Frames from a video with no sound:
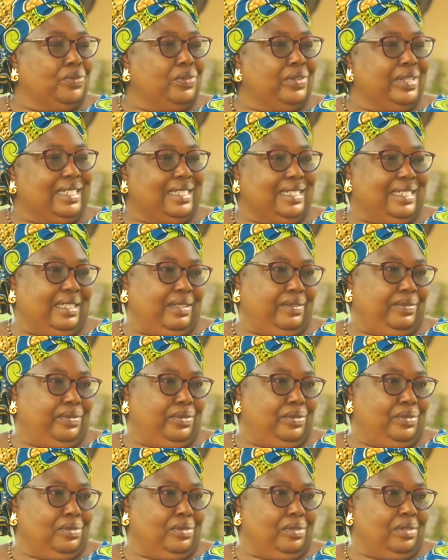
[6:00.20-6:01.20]
for
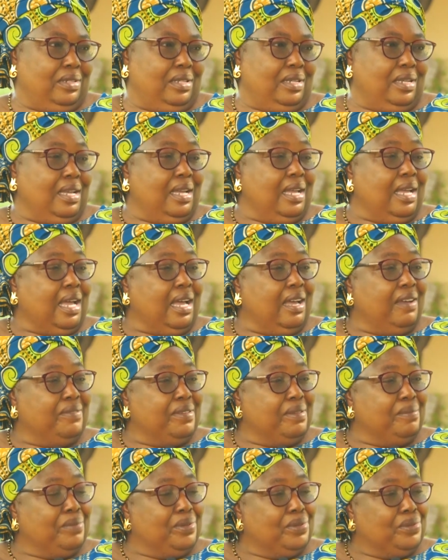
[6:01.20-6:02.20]
interview. I haven't